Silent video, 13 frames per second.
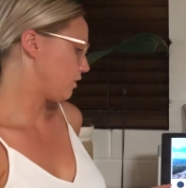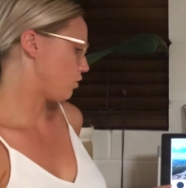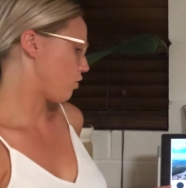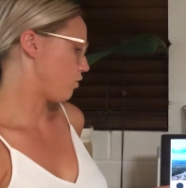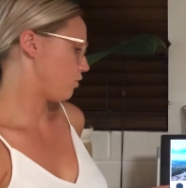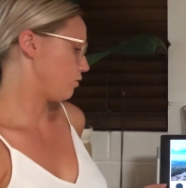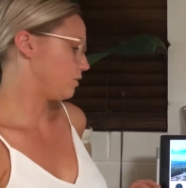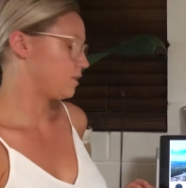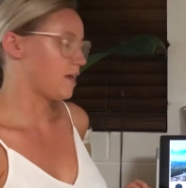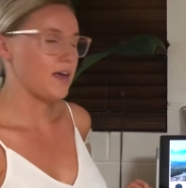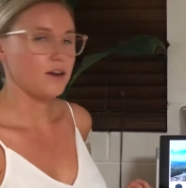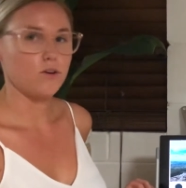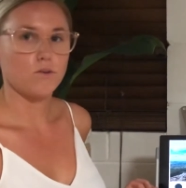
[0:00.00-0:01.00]
tones
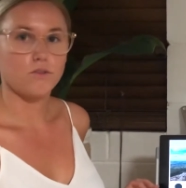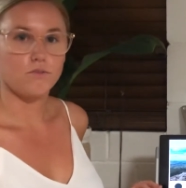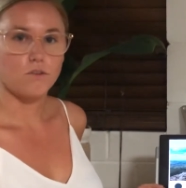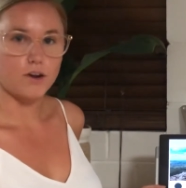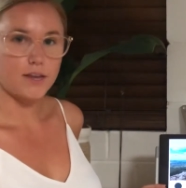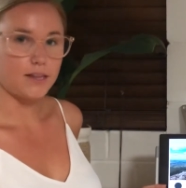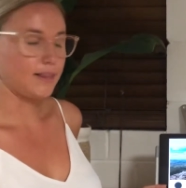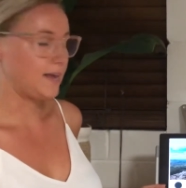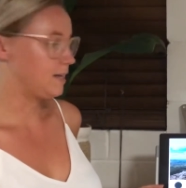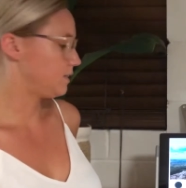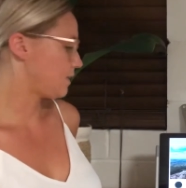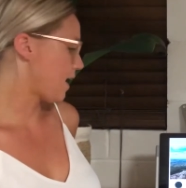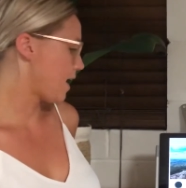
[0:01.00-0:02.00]
and all the rocky
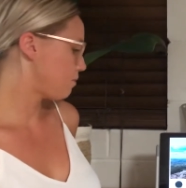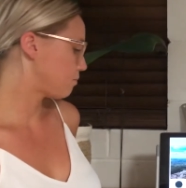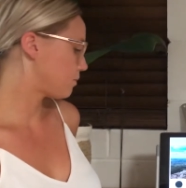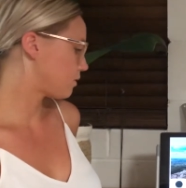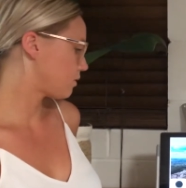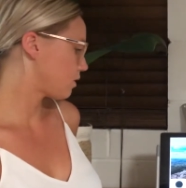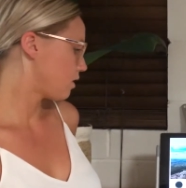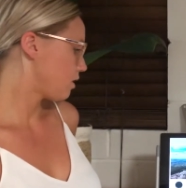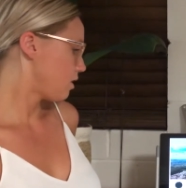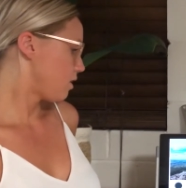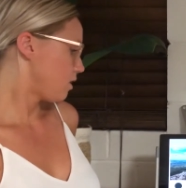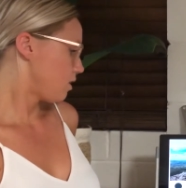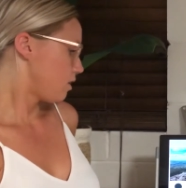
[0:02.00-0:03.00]
landscapes.
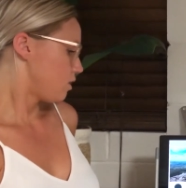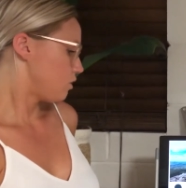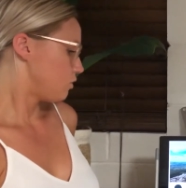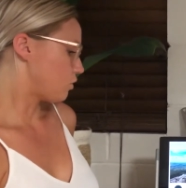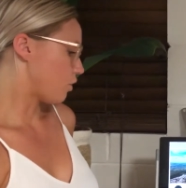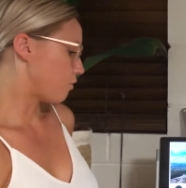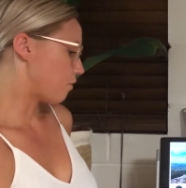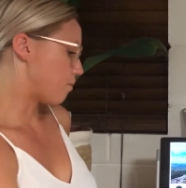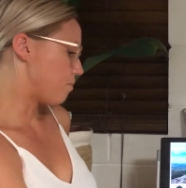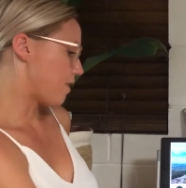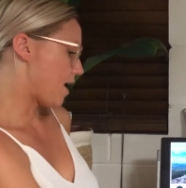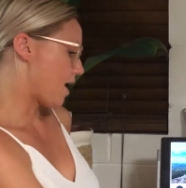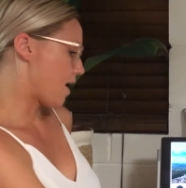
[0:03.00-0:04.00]
So from
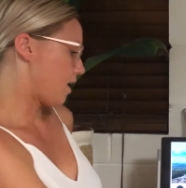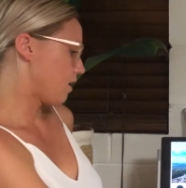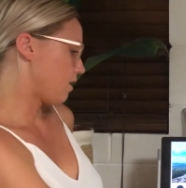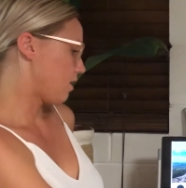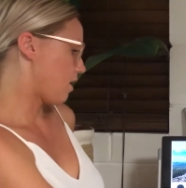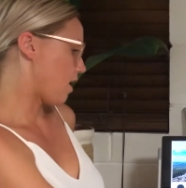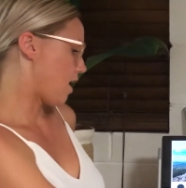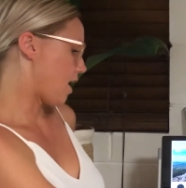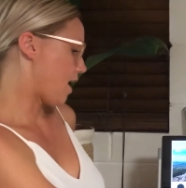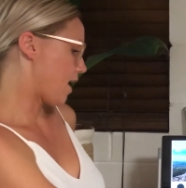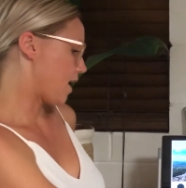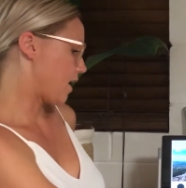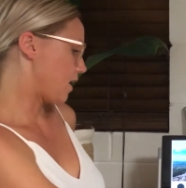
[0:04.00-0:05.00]
there
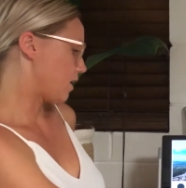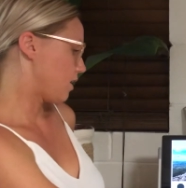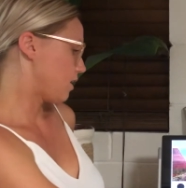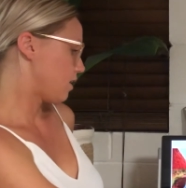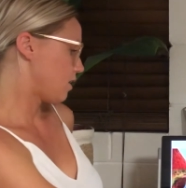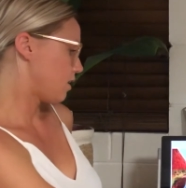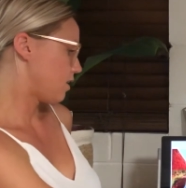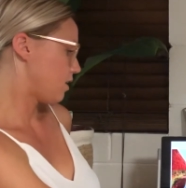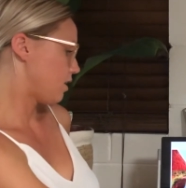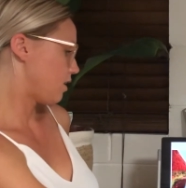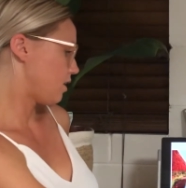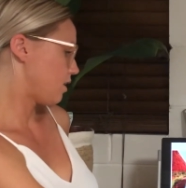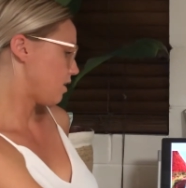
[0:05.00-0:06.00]
I
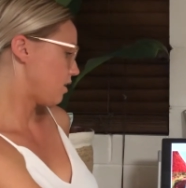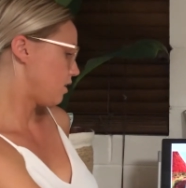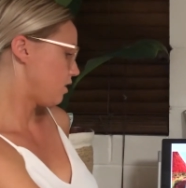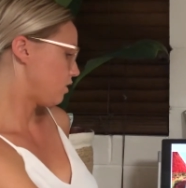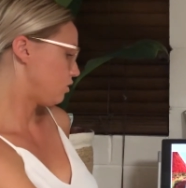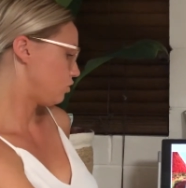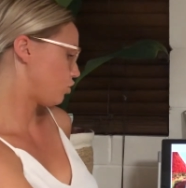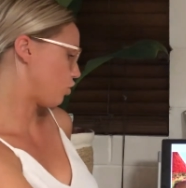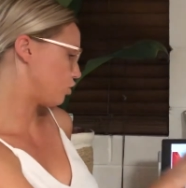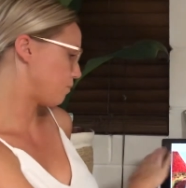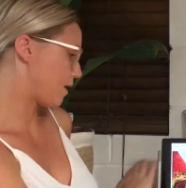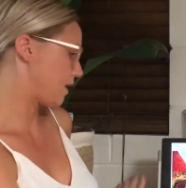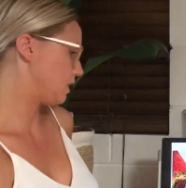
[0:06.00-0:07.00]
chose
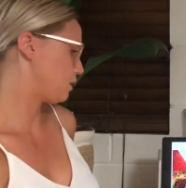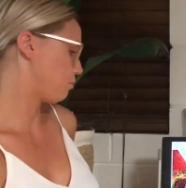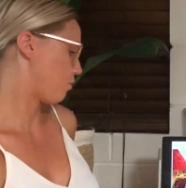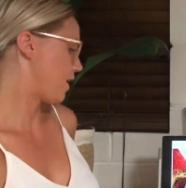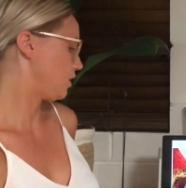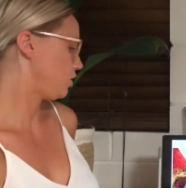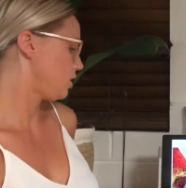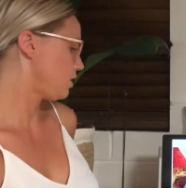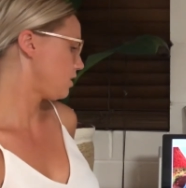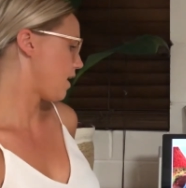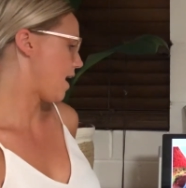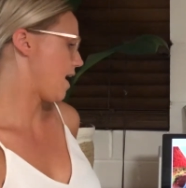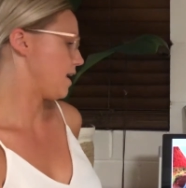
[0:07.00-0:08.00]
my
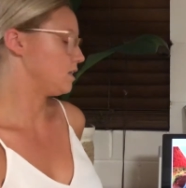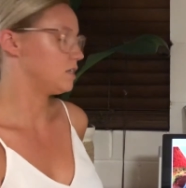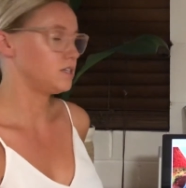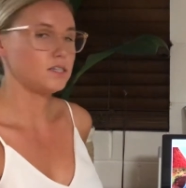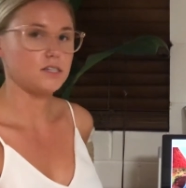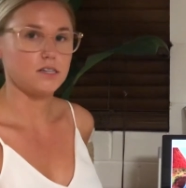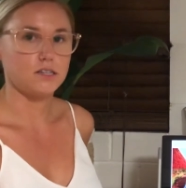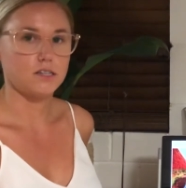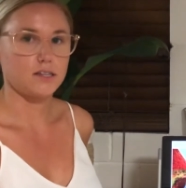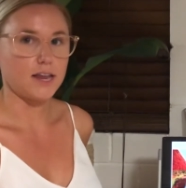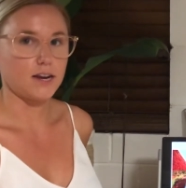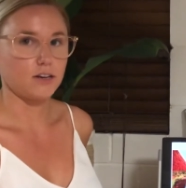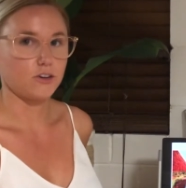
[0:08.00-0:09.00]
inspiration and
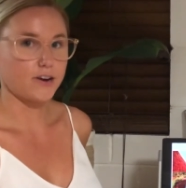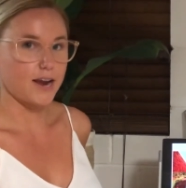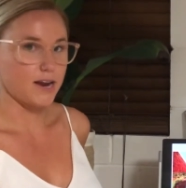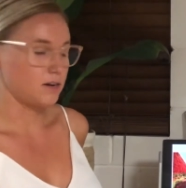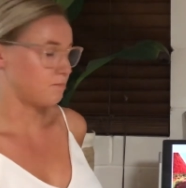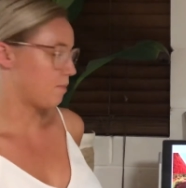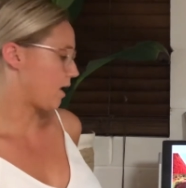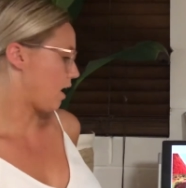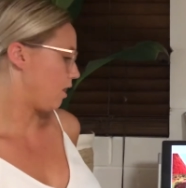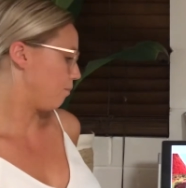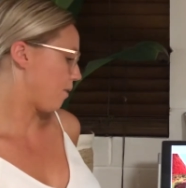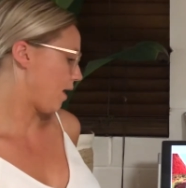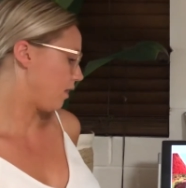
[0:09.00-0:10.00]
then created my
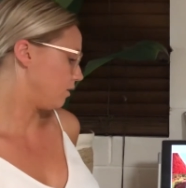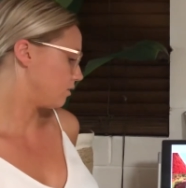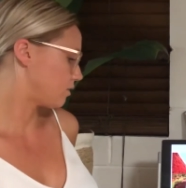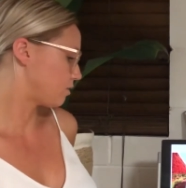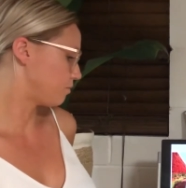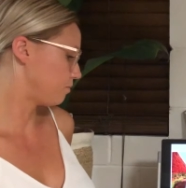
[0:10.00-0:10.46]
colour palette.